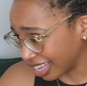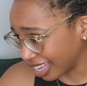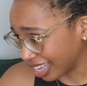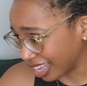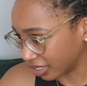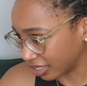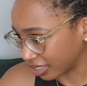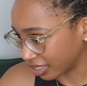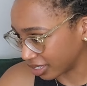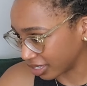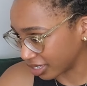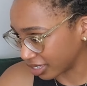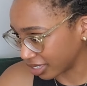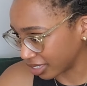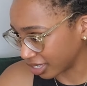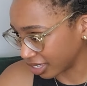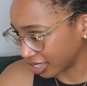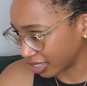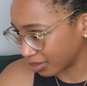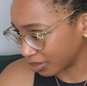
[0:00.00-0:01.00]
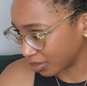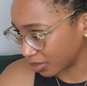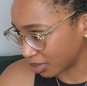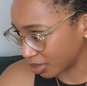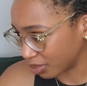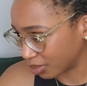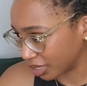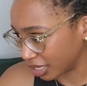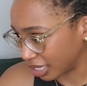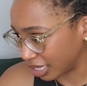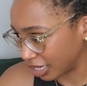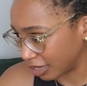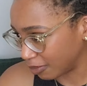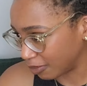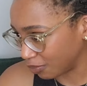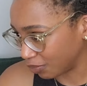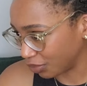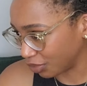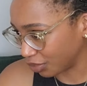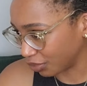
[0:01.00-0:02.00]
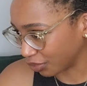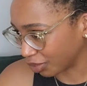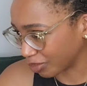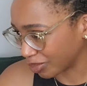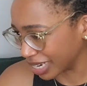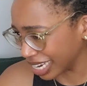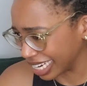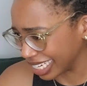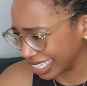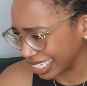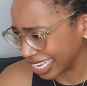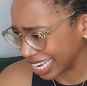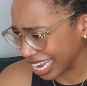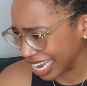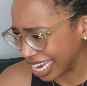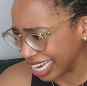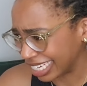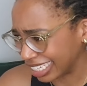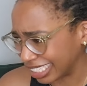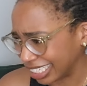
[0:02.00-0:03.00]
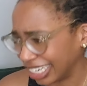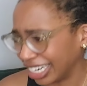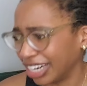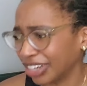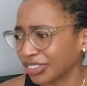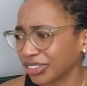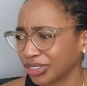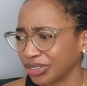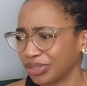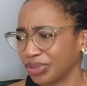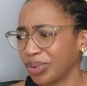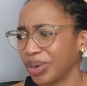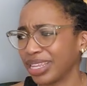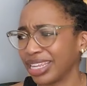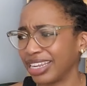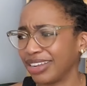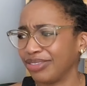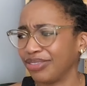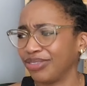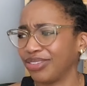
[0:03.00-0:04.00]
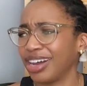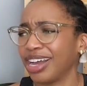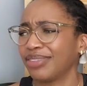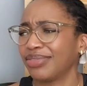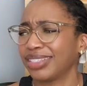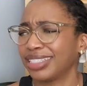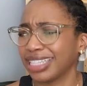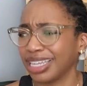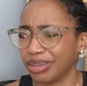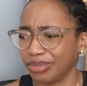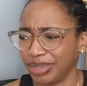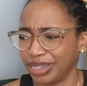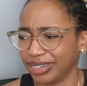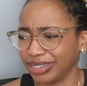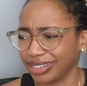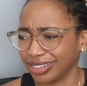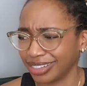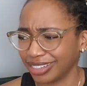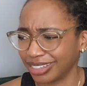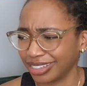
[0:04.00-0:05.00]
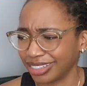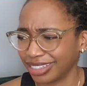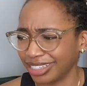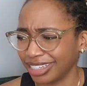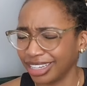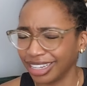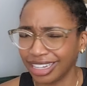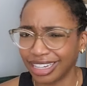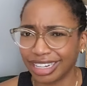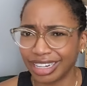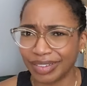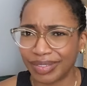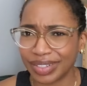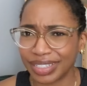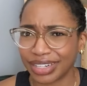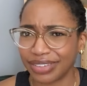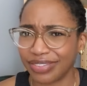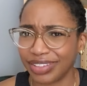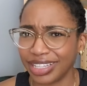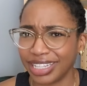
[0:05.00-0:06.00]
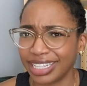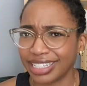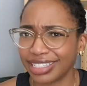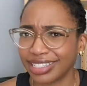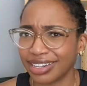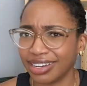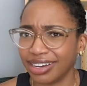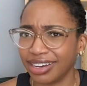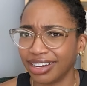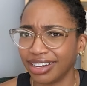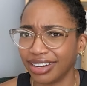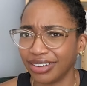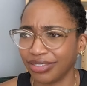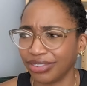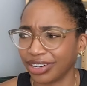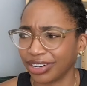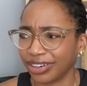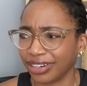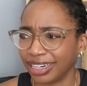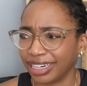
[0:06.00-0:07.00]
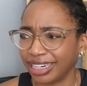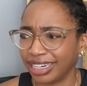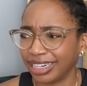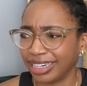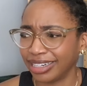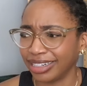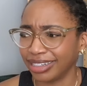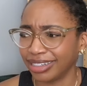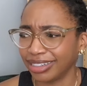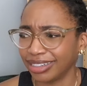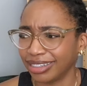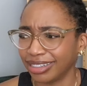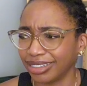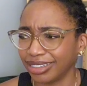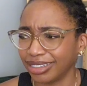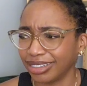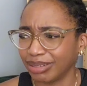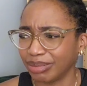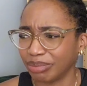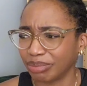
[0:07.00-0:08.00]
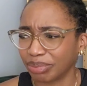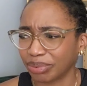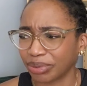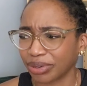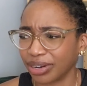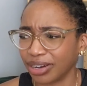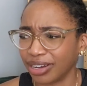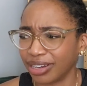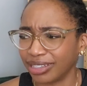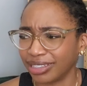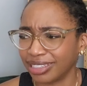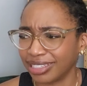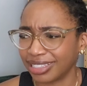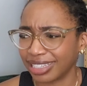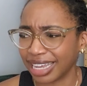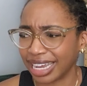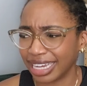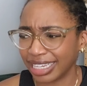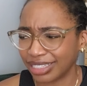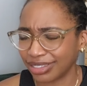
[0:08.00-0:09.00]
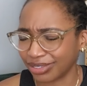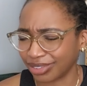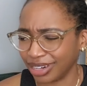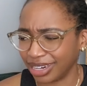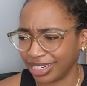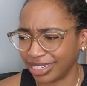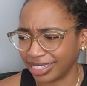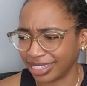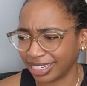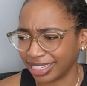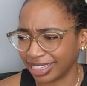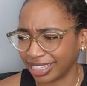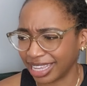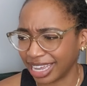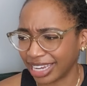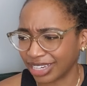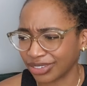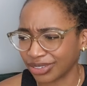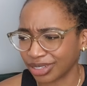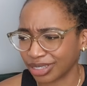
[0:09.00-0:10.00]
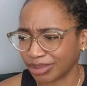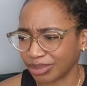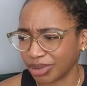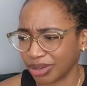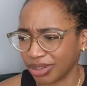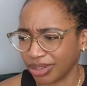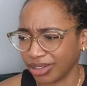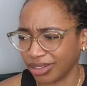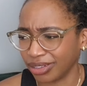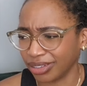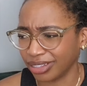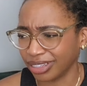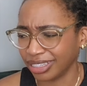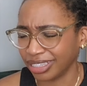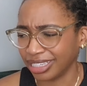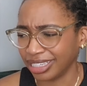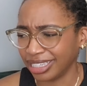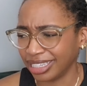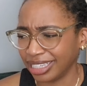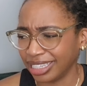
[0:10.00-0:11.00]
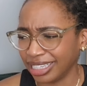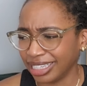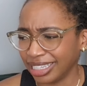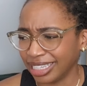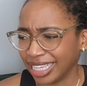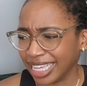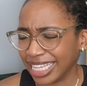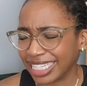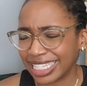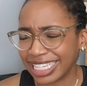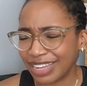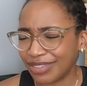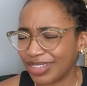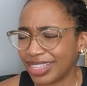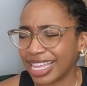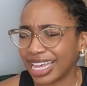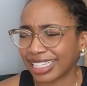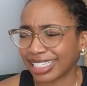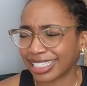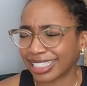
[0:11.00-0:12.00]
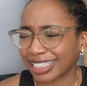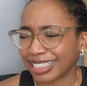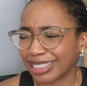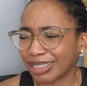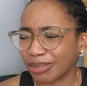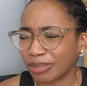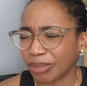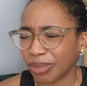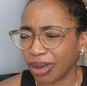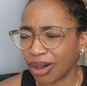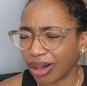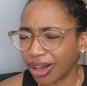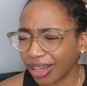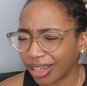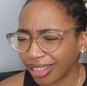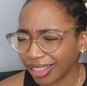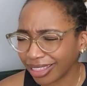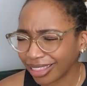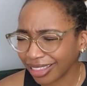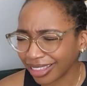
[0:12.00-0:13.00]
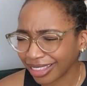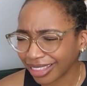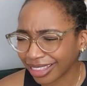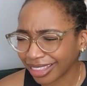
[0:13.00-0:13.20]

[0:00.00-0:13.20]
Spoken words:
It says that that's supposed to be from 98 to 125 centimeters, which I feel like is not a very broad size range. Like the extra small isn't even that small,